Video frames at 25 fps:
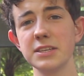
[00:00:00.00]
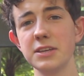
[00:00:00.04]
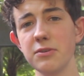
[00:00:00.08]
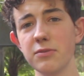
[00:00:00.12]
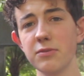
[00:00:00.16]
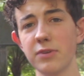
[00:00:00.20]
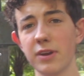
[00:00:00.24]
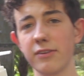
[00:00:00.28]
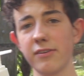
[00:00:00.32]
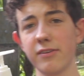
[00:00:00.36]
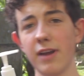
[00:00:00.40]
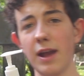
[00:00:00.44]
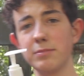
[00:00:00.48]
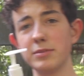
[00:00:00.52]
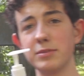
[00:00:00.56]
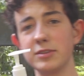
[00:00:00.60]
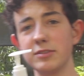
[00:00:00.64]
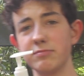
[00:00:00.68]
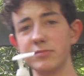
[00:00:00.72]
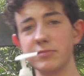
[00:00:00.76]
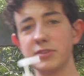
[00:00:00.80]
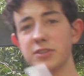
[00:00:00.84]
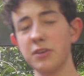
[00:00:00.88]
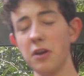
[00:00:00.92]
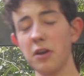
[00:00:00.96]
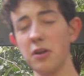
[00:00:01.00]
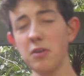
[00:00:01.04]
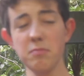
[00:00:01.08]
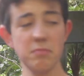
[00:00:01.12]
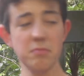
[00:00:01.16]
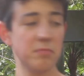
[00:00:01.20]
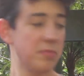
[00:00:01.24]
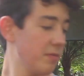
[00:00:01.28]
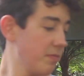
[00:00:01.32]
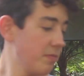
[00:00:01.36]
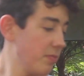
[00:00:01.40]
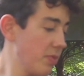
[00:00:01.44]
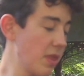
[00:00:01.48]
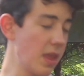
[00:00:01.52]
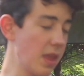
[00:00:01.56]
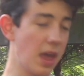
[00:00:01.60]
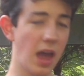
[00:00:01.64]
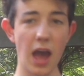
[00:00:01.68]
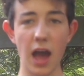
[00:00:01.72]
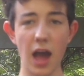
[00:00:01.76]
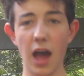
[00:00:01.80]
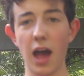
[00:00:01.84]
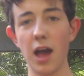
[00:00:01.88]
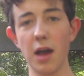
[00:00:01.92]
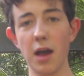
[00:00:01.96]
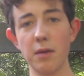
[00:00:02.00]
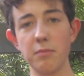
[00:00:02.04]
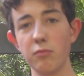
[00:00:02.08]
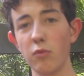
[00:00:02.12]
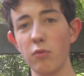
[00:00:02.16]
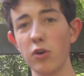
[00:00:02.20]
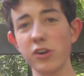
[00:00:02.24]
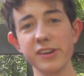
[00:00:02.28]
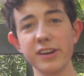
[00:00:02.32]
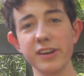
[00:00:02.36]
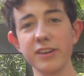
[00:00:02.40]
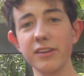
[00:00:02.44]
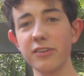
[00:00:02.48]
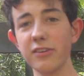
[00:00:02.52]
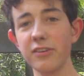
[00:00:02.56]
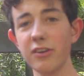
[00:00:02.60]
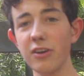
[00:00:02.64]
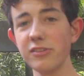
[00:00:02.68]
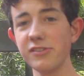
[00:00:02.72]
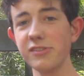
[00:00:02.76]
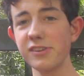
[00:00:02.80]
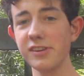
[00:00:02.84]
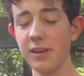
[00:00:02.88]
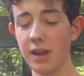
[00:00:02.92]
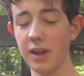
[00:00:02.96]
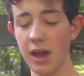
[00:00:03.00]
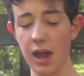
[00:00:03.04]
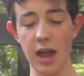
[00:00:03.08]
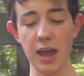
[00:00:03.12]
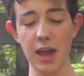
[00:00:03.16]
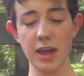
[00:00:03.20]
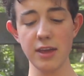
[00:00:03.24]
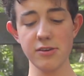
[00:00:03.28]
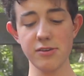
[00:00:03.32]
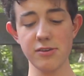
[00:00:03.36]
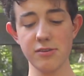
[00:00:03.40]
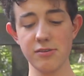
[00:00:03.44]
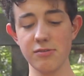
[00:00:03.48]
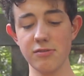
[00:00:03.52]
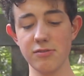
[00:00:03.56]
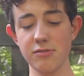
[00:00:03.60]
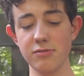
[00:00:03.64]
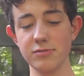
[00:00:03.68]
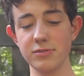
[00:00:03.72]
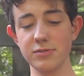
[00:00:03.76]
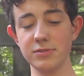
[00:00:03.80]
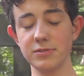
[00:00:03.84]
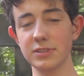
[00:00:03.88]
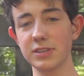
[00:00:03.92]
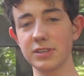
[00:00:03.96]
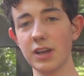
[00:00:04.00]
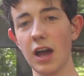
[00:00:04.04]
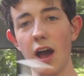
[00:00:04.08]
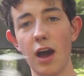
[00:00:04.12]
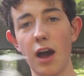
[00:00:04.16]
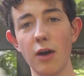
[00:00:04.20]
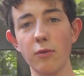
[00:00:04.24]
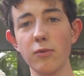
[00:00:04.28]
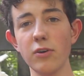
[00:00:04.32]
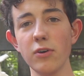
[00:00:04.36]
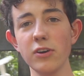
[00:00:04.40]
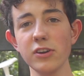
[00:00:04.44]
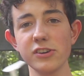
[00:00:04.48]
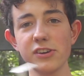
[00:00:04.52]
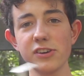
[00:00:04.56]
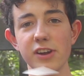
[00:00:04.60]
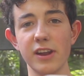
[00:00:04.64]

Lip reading: you want to grab some soap, washing detergent. I use car wash.